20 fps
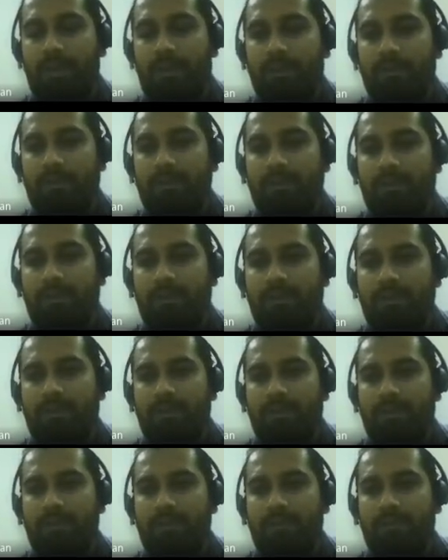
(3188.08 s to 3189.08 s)
it's
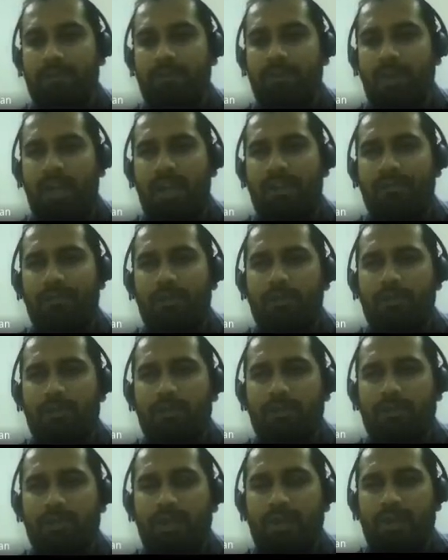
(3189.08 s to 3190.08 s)
you have
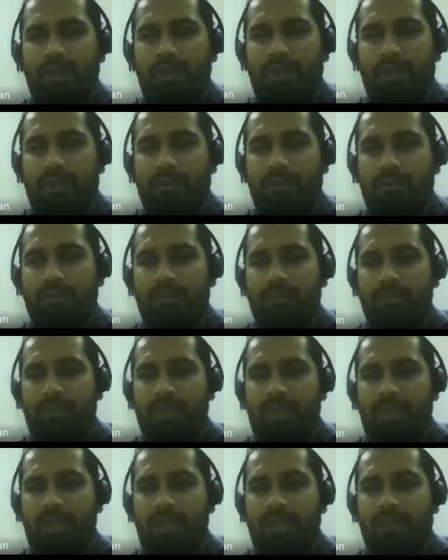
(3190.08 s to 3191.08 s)
to
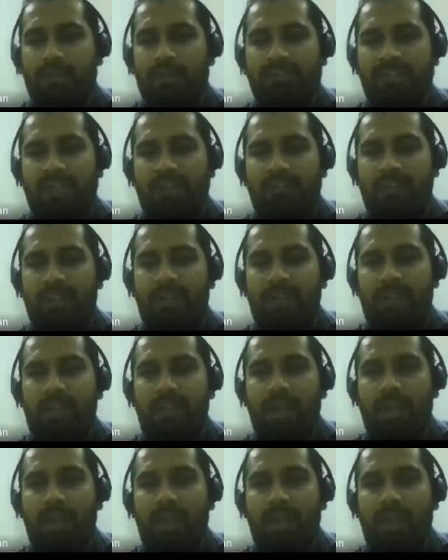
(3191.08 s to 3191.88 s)
be a little savvy,